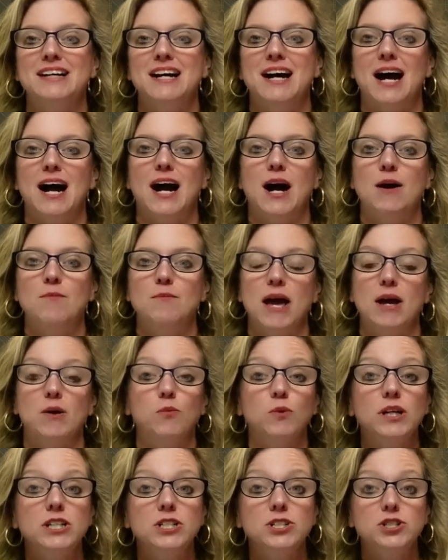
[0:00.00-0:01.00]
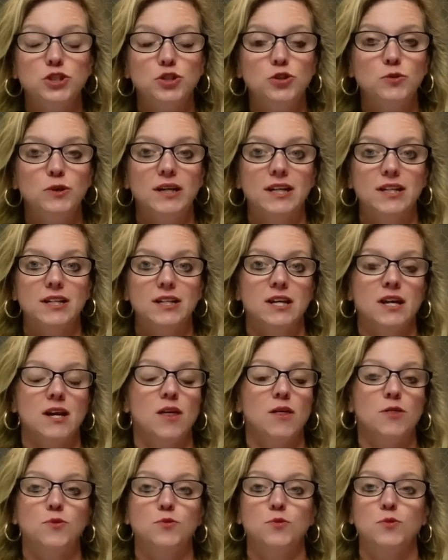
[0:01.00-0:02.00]
And we do it
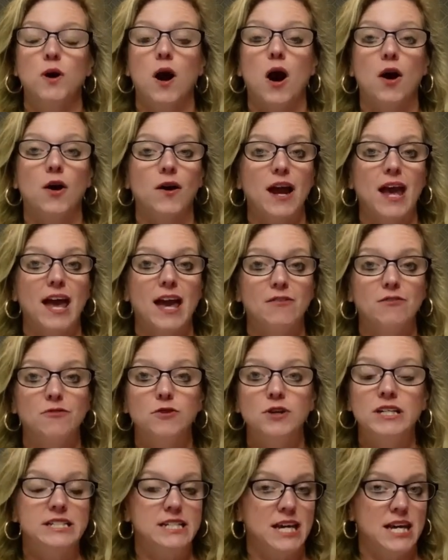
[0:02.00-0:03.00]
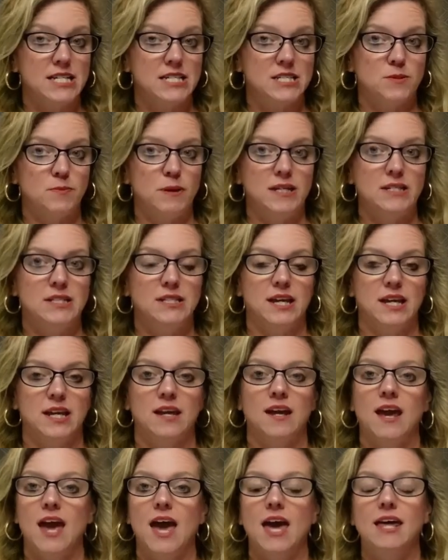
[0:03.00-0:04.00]
through our everyday spending
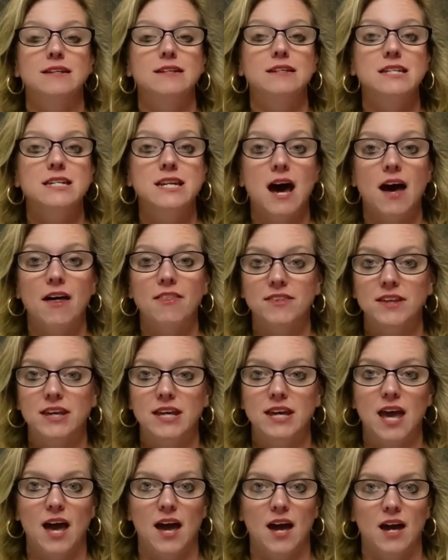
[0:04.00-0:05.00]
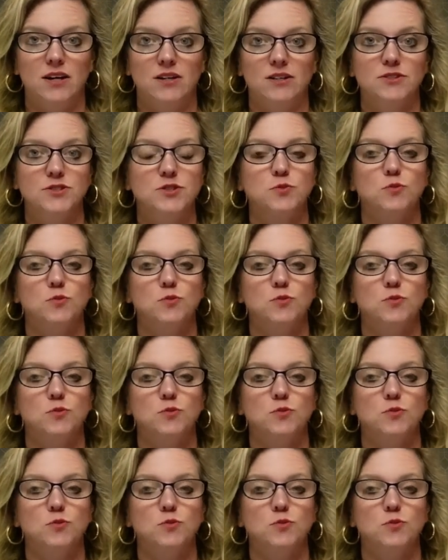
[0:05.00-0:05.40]
and nothing else.